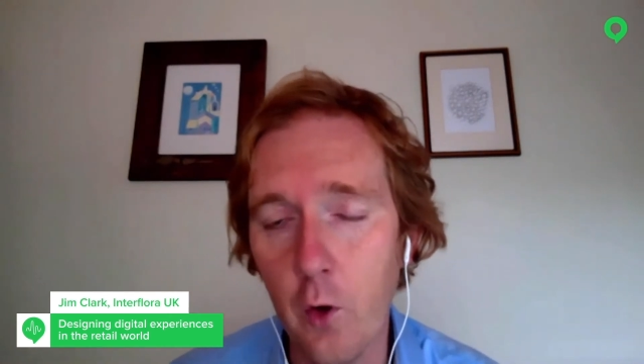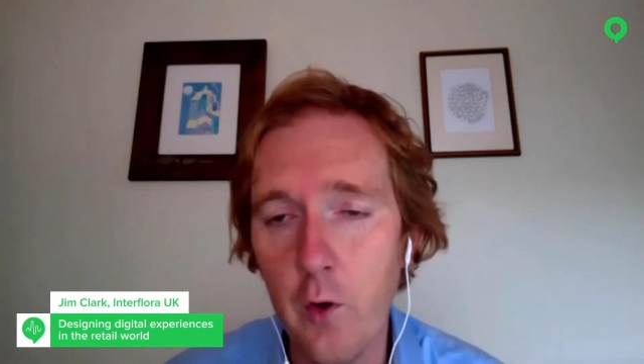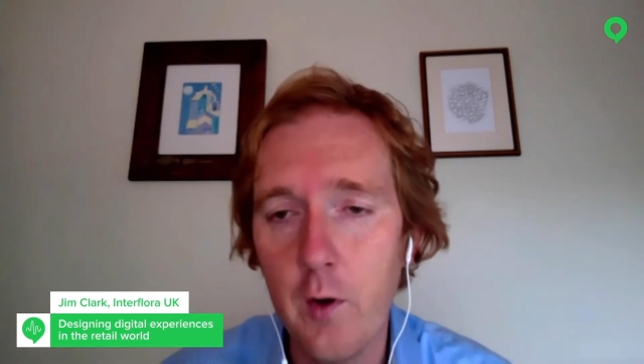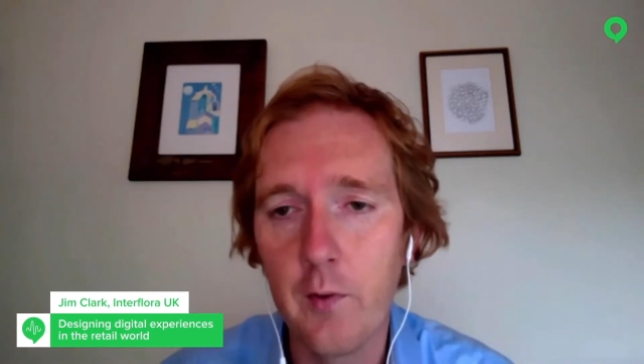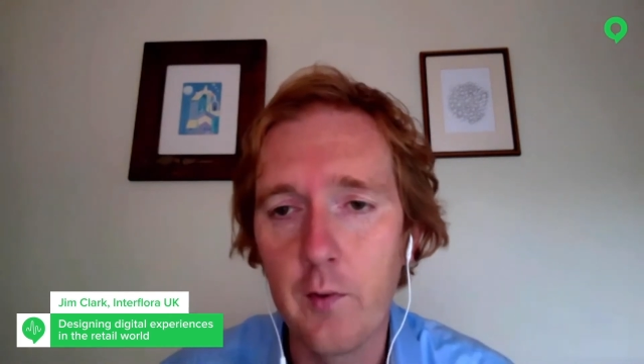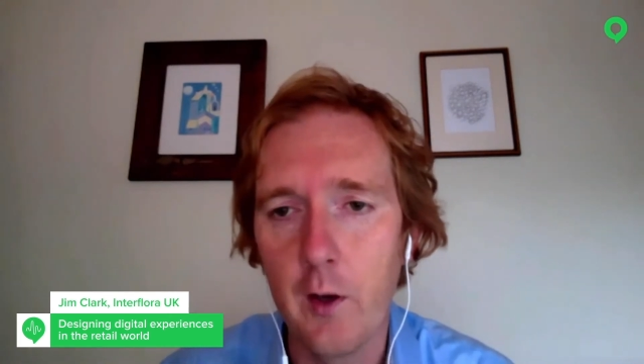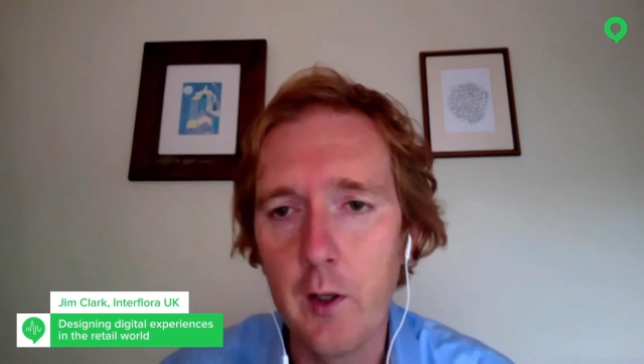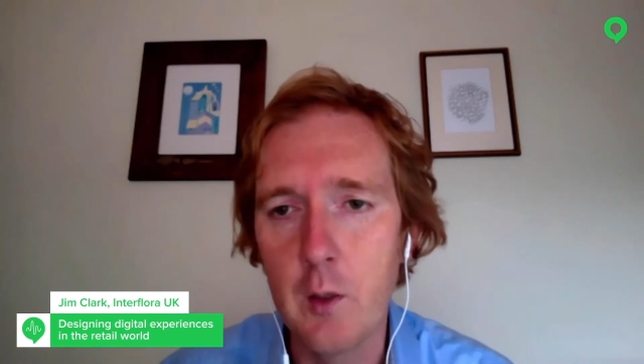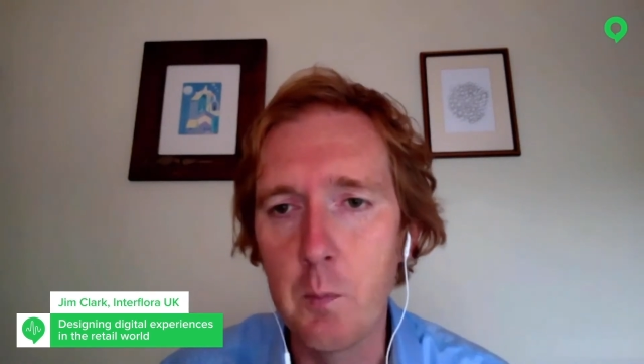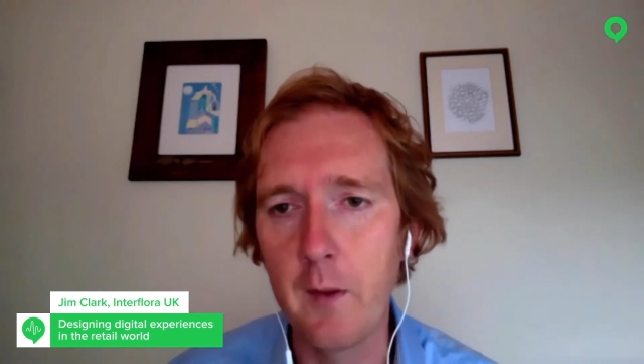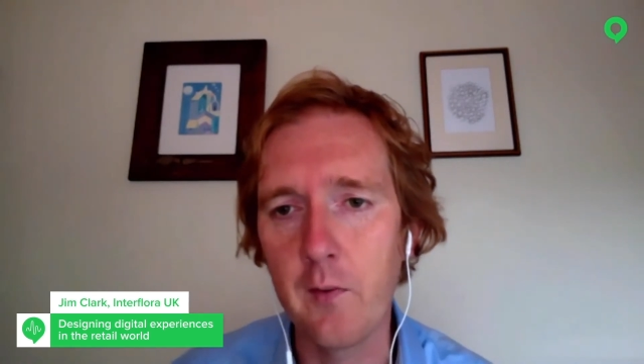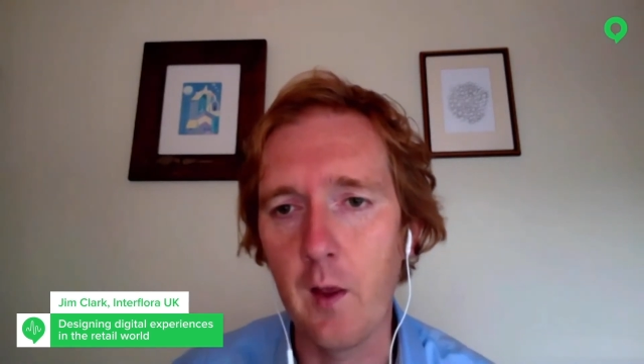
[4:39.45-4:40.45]

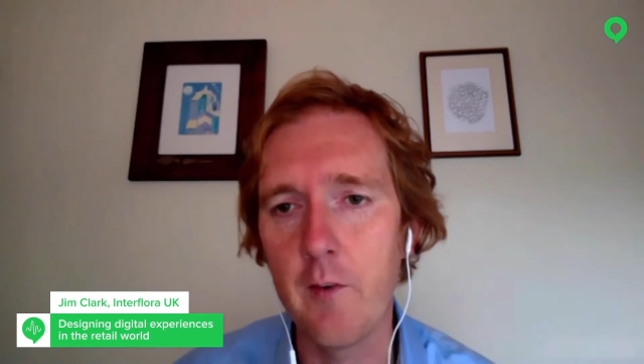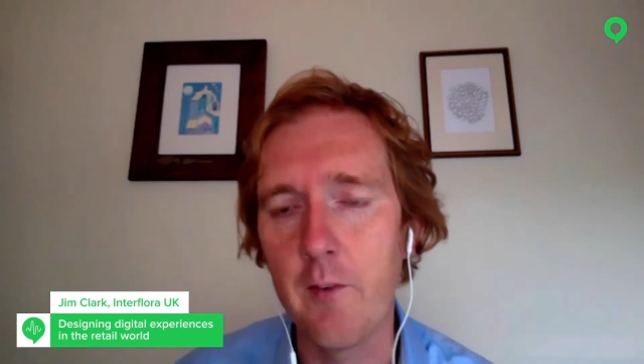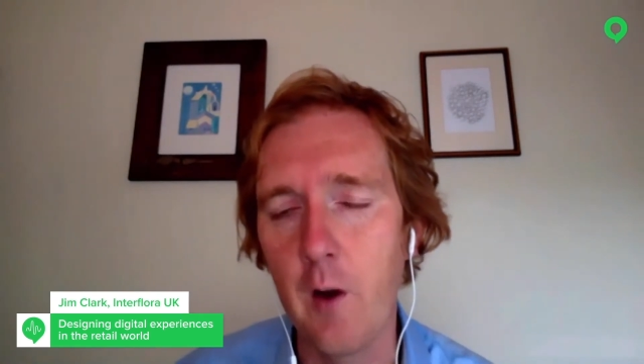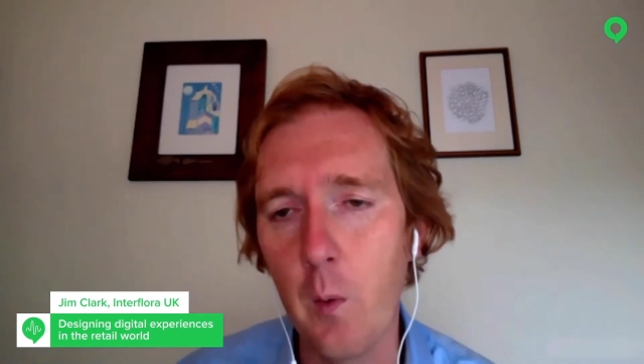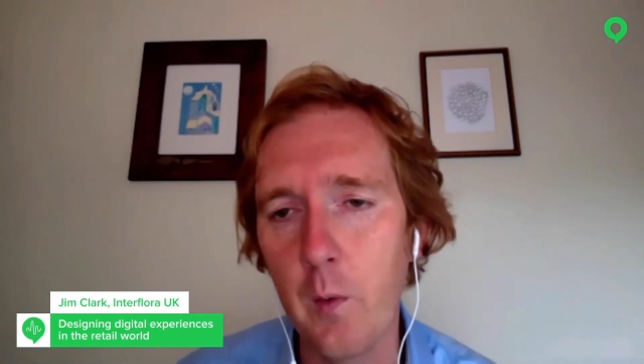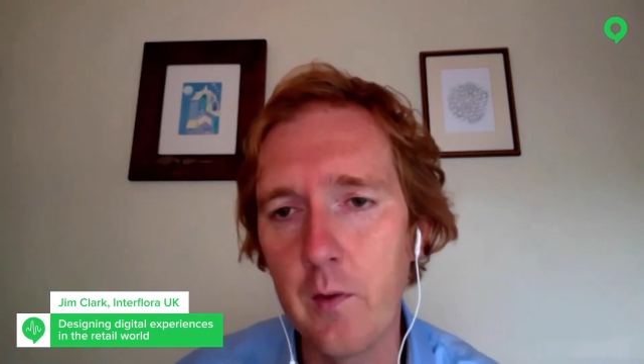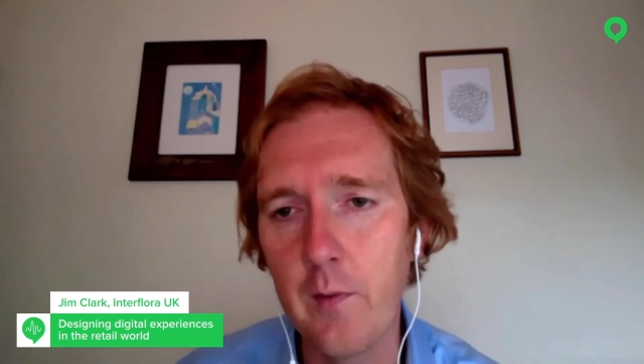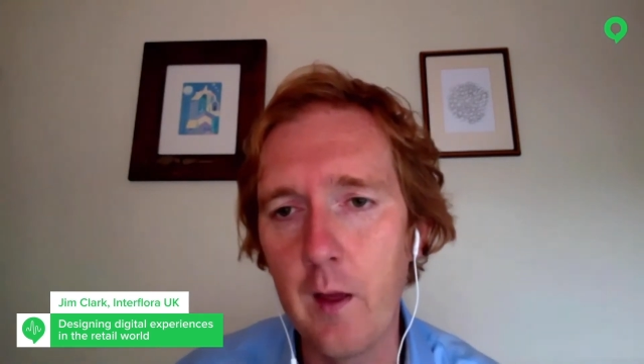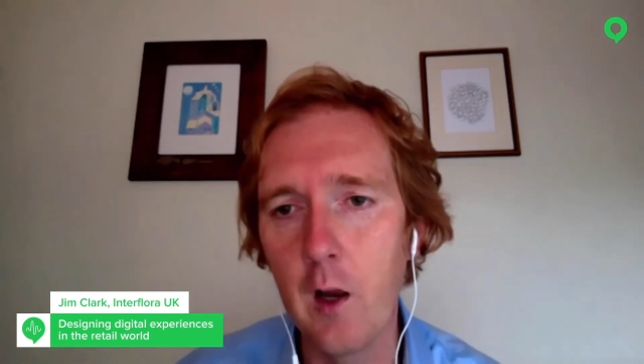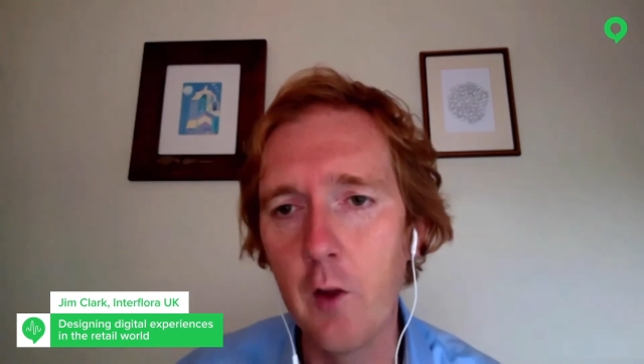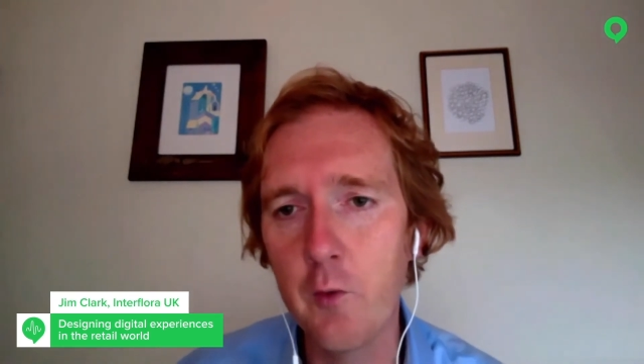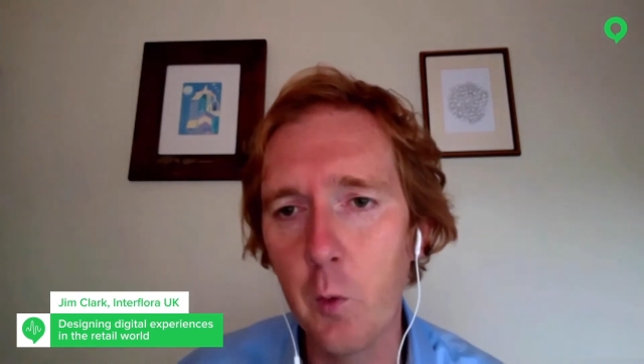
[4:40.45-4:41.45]
understandably send flowers to their
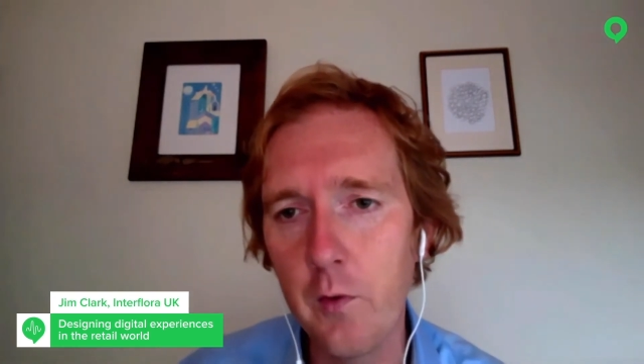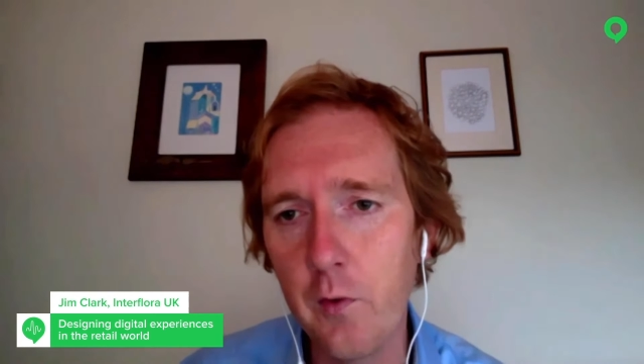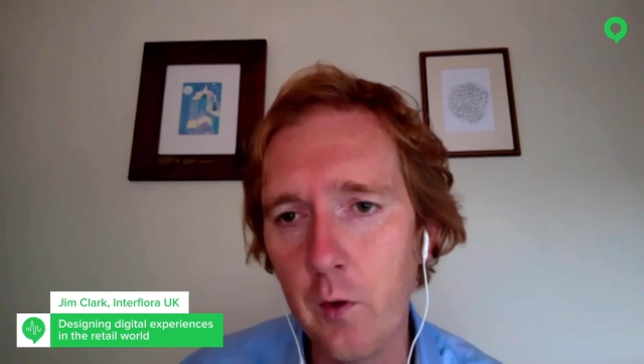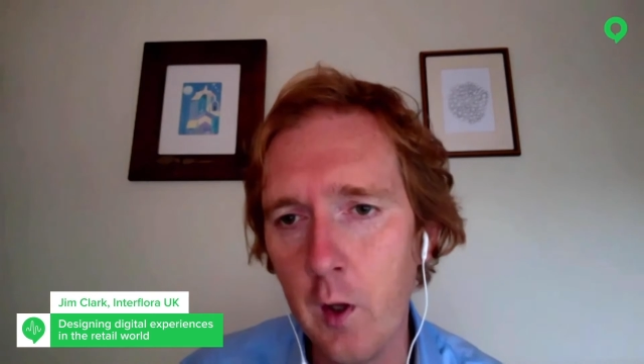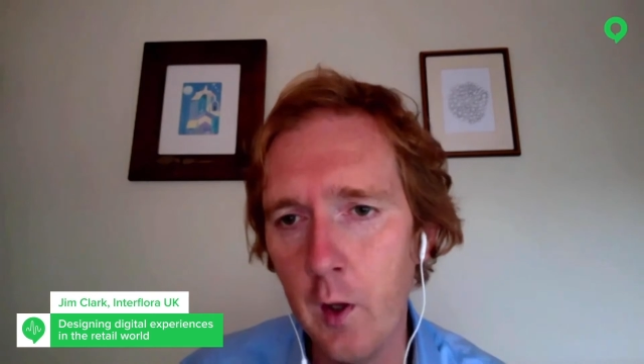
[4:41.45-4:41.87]
loved ones.